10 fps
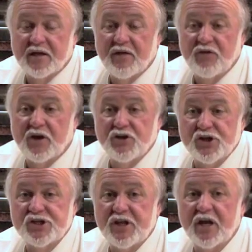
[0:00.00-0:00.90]
If you can
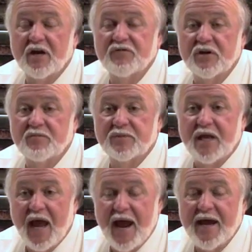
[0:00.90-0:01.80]
just think of the
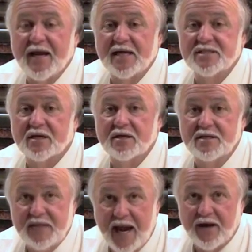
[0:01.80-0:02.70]
can as a
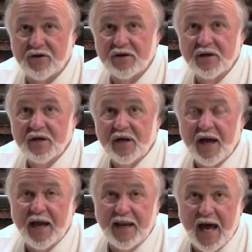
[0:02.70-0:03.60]
container
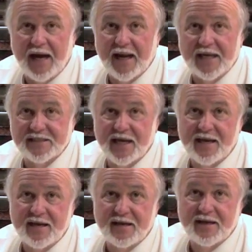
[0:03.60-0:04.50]
and not as a
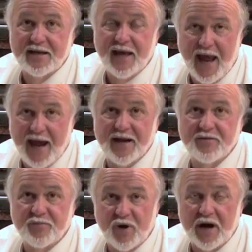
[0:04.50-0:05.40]

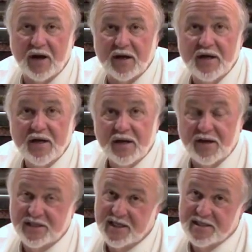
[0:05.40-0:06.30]
canned product,
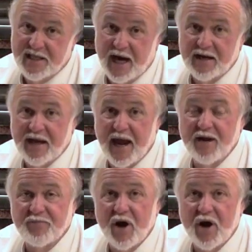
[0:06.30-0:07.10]
because it's not a canned